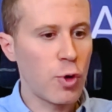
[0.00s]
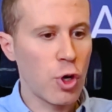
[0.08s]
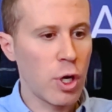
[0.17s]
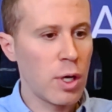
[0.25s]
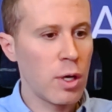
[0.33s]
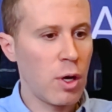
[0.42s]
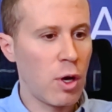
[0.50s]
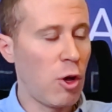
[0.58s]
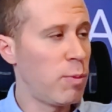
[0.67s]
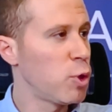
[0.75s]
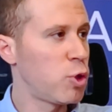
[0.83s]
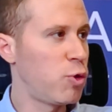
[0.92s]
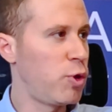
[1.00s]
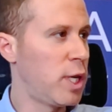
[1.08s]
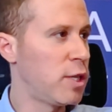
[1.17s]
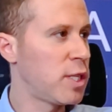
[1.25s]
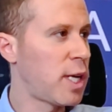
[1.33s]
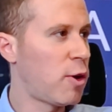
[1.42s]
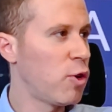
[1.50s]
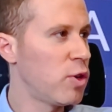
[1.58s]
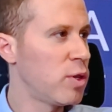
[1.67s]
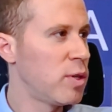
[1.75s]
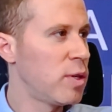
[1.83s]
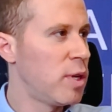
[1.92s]
for almost 2 years
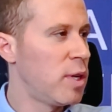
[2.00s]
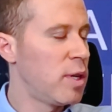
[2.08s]
now.